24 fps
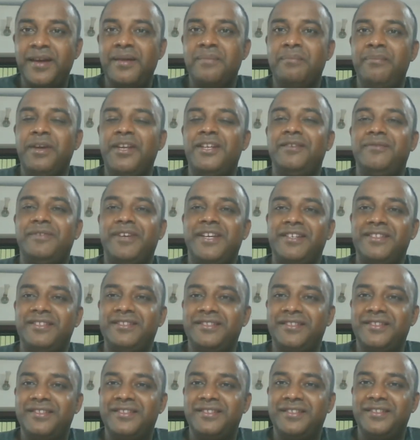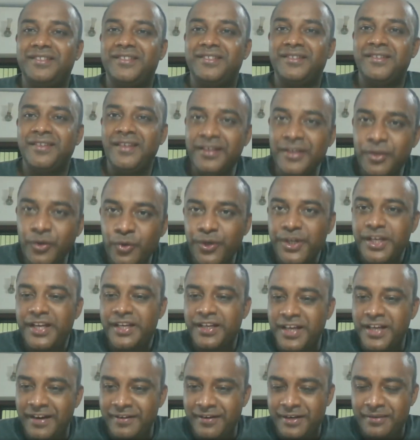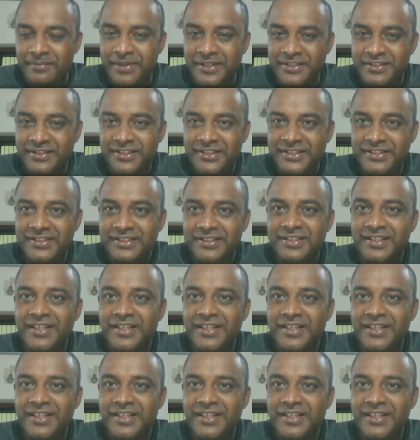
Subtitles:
between the union government